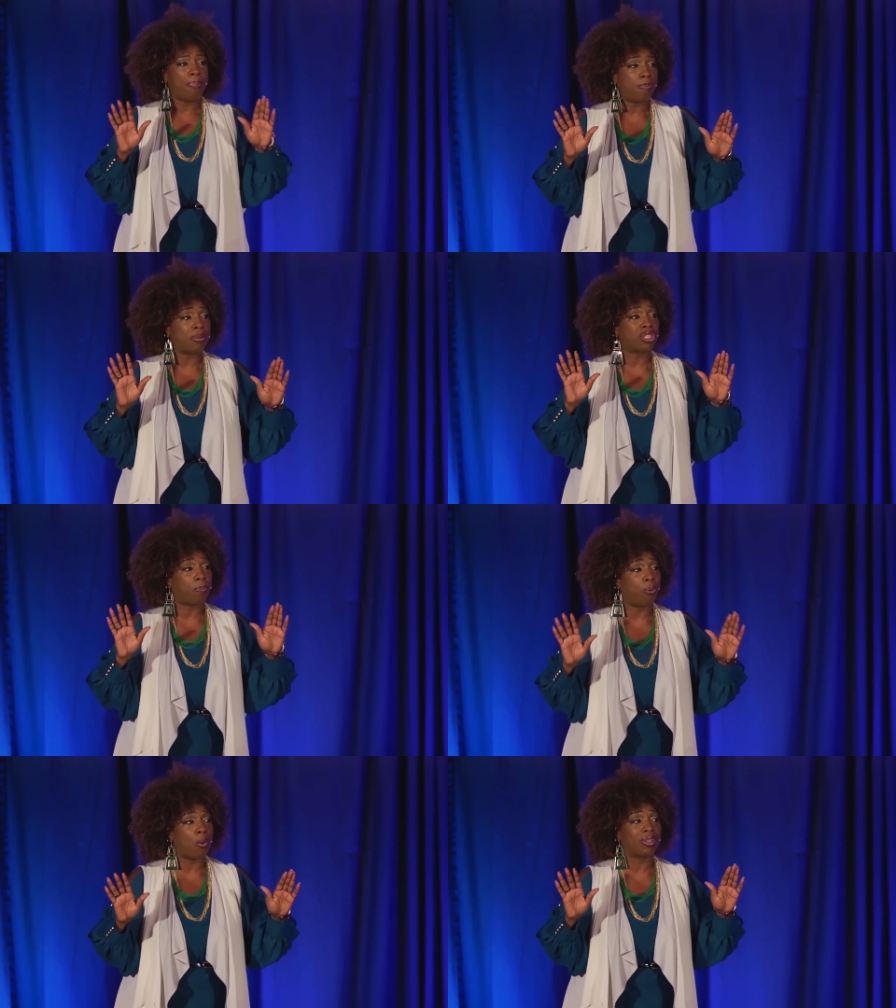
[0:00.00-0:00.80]
People
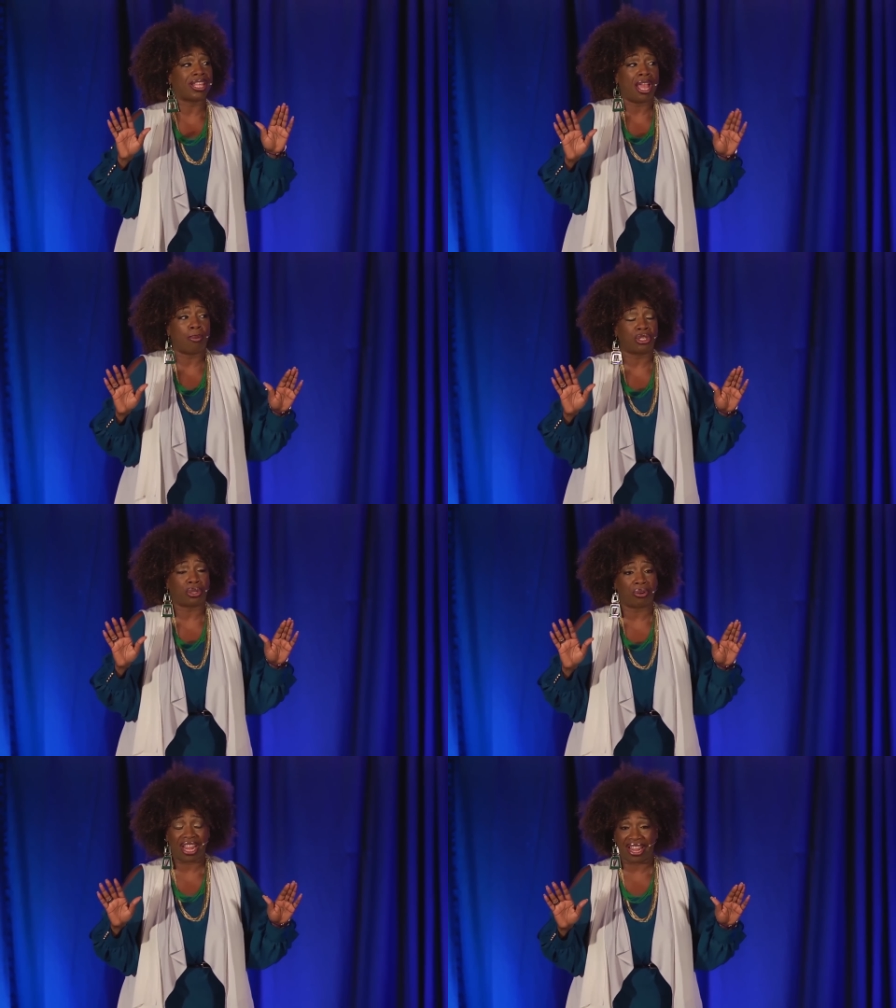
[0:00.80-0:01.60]
support what they help to
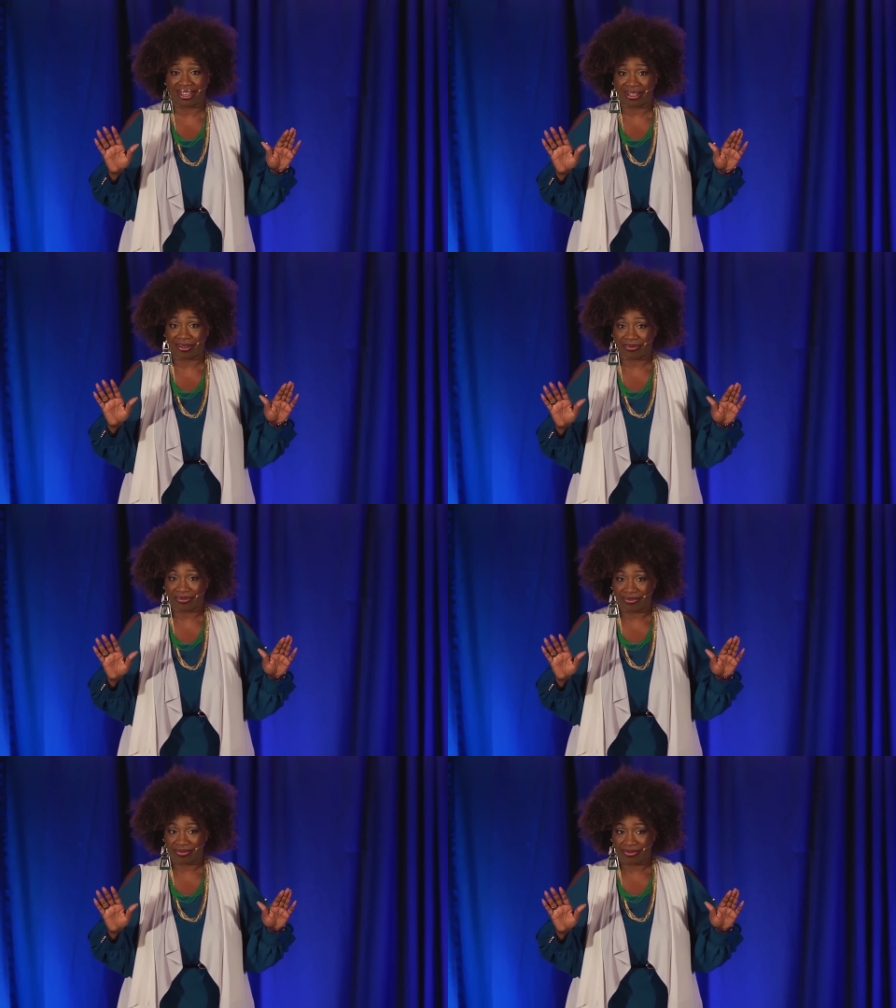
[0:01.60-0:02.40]
create.
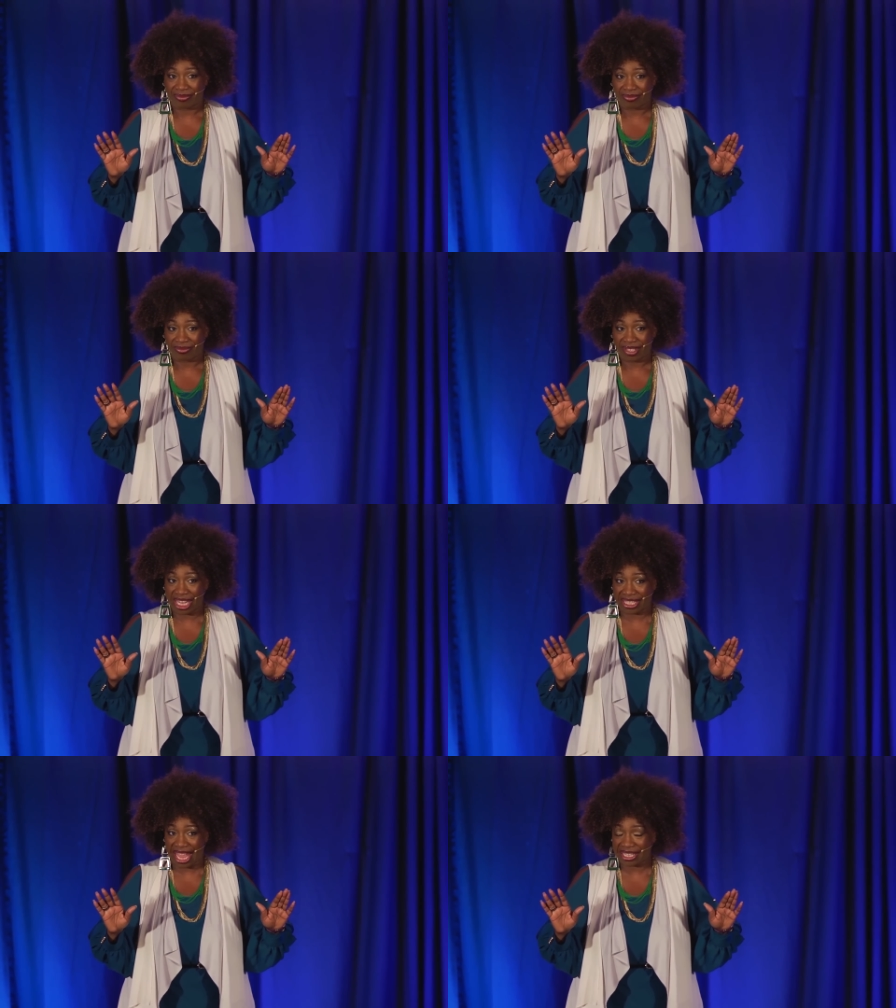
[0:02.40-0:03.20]

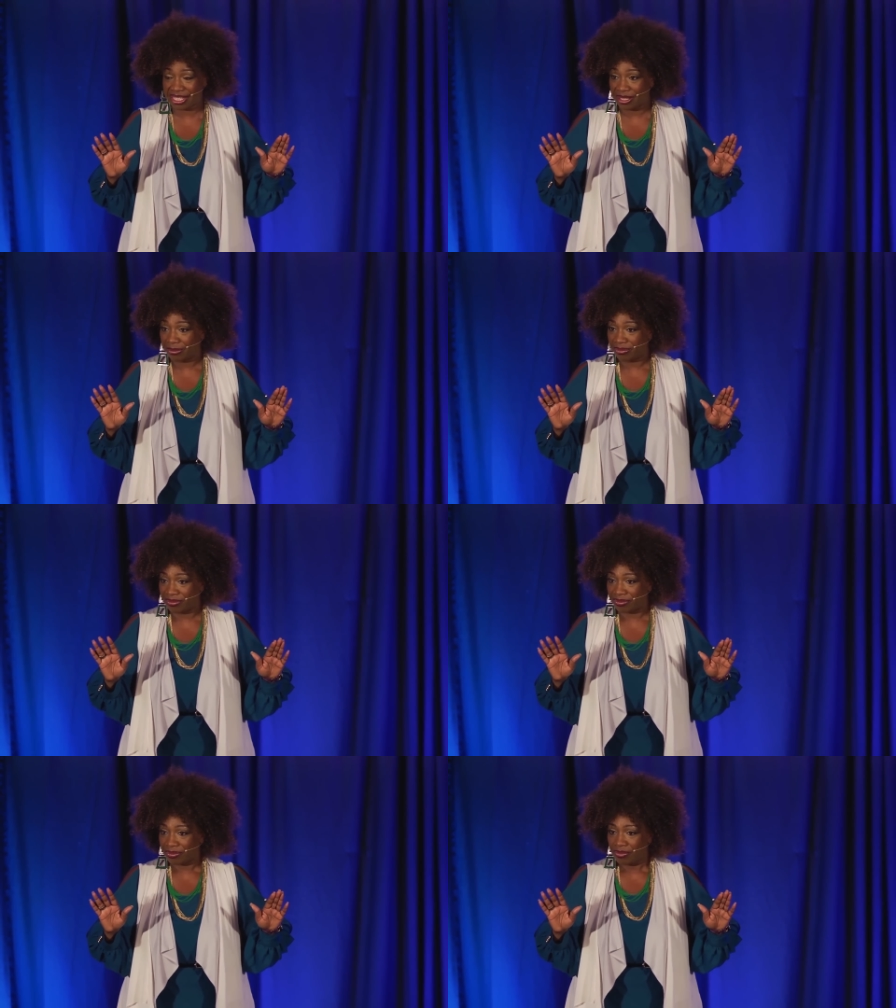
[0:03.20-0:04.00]
Yes, yes?
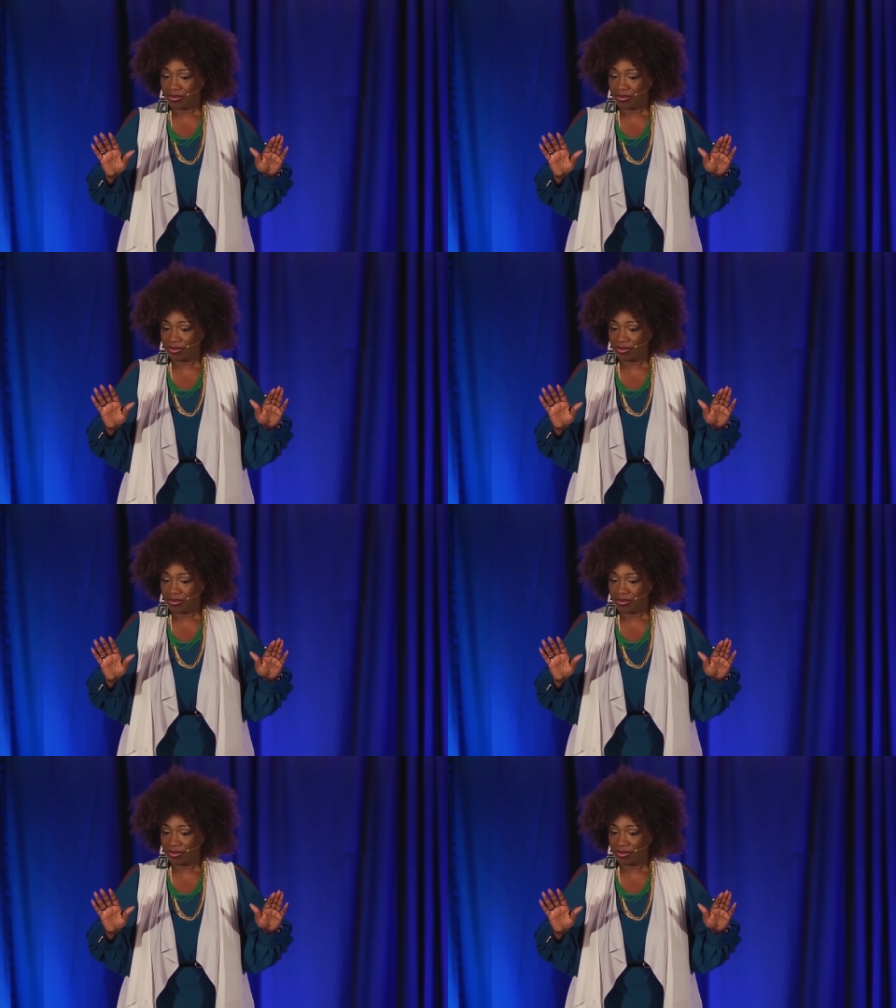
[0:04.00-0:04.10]
Yes.